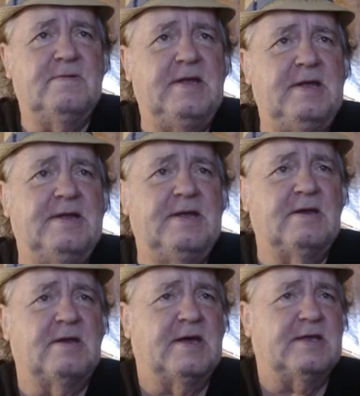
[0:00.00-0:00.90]

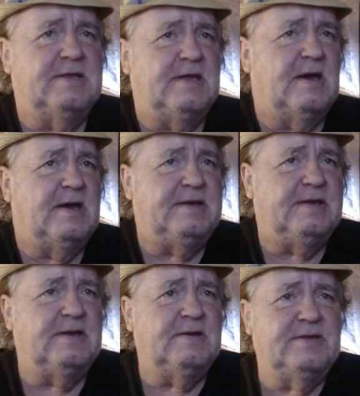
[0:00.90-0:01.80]
didn't like the
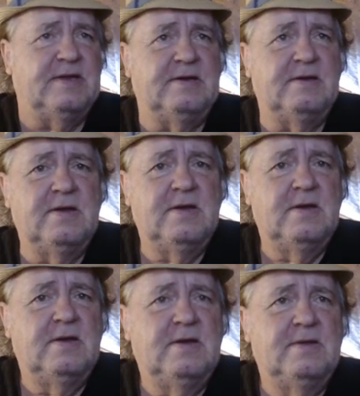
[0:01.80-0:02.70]
idea that
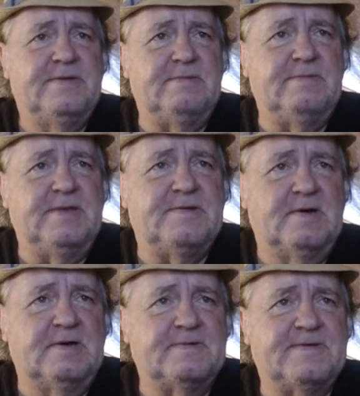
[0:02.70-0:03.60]
Jimmy
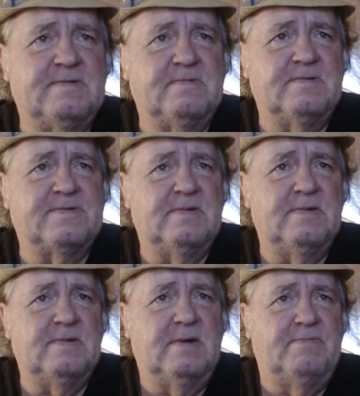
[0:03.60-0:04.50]
Johnson was
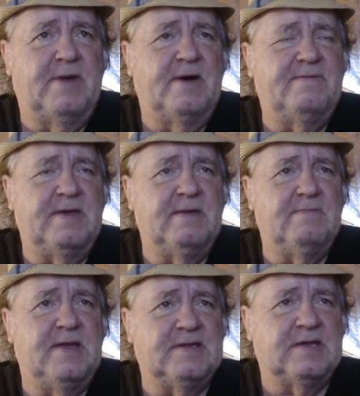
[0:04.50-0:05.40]
above him
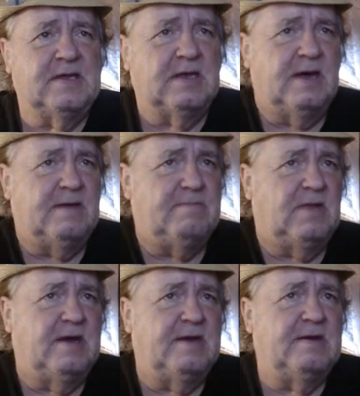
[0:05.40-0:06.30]
in the
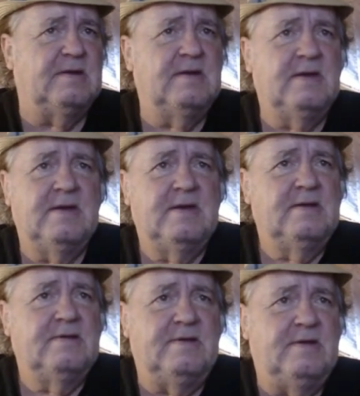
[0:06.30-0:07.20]
limelight.
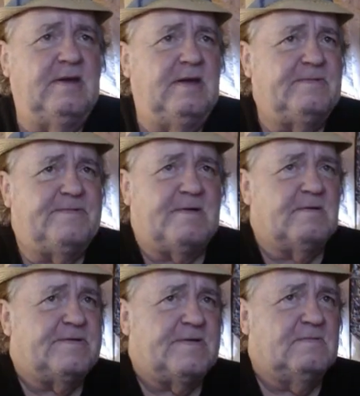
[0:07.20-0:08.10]
And
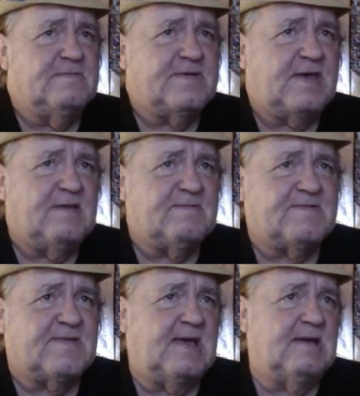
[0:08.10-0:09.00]
Jerry Jones can't
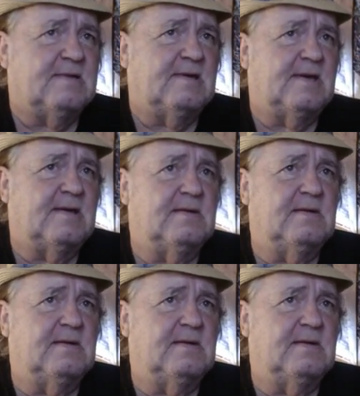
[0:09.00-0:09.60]
stand that.